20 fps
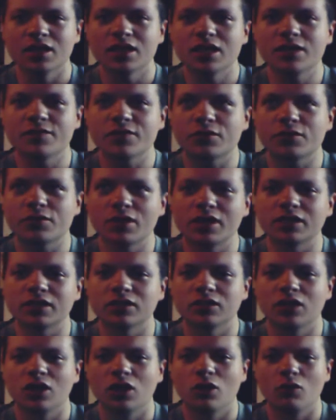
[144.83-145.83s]
if you're running
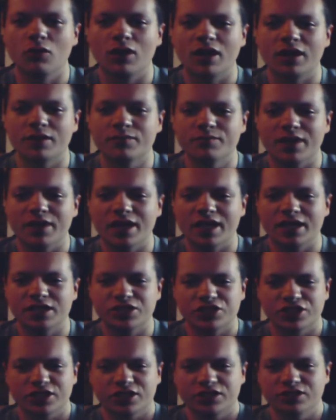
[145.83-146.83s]
low on
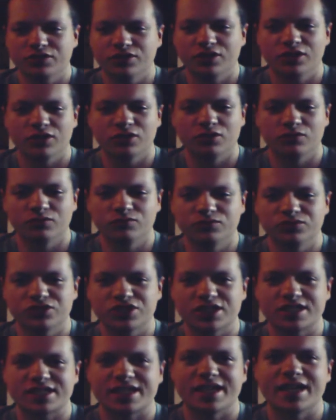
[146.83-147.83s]
magic, you know,
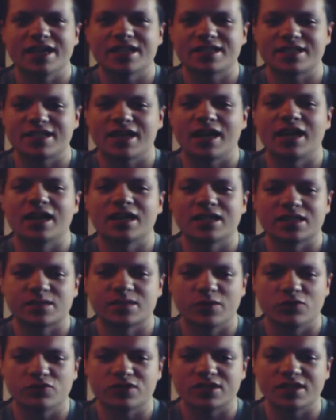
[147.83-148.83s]
just cast
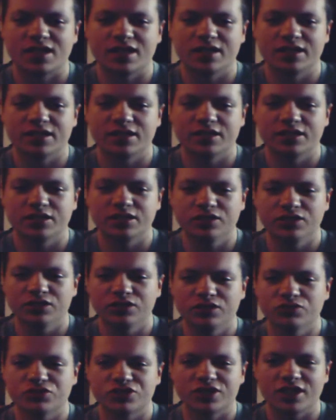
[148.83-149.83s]
Osmos on it
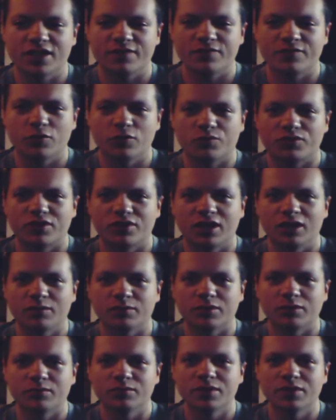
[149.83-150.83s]
and you should have no
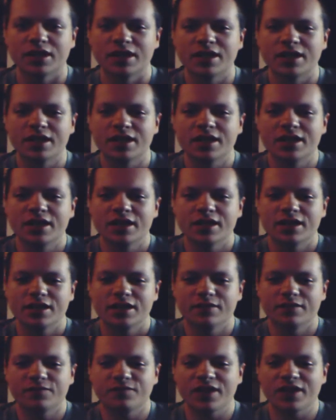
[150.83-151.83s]
problem.
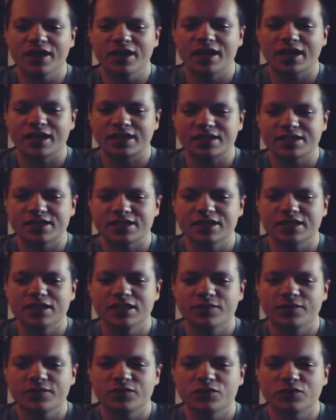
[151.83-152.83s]
In fact,
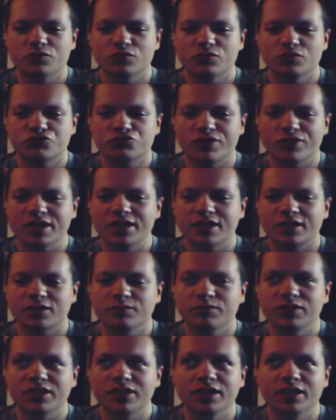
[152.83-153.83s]
if you drain it
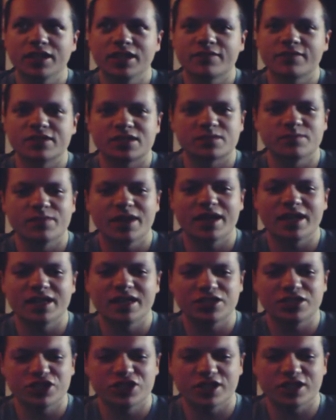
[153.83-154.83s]
completely of its
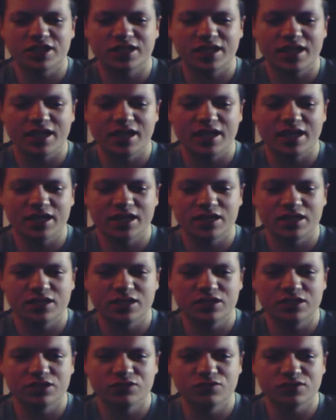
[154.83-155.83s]
magic
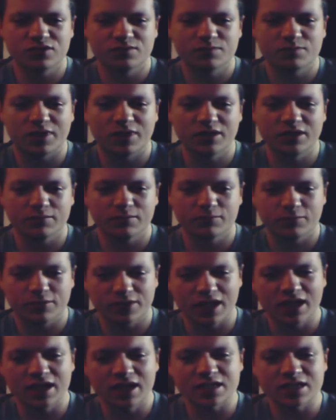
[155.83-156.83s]
and use Bite with
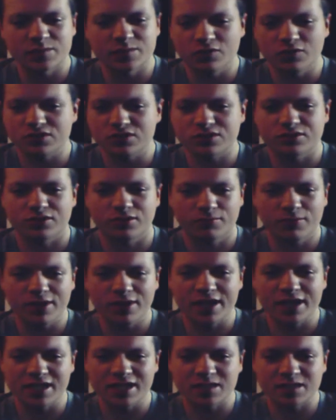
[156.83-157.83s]
Osmos or a
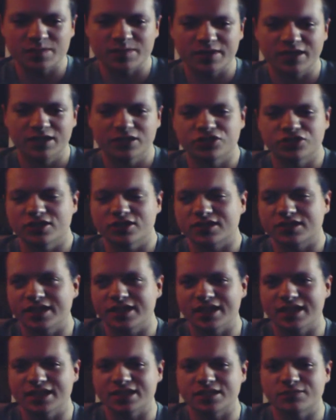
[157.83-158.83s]
Rasp and it starts to
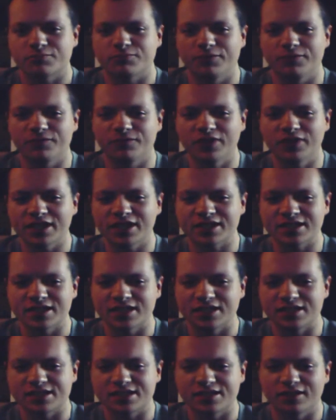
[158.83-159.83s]
cast Reflect on
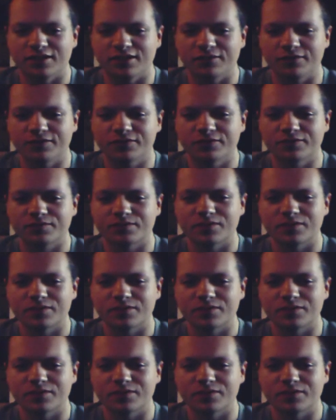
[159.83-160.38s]
itself,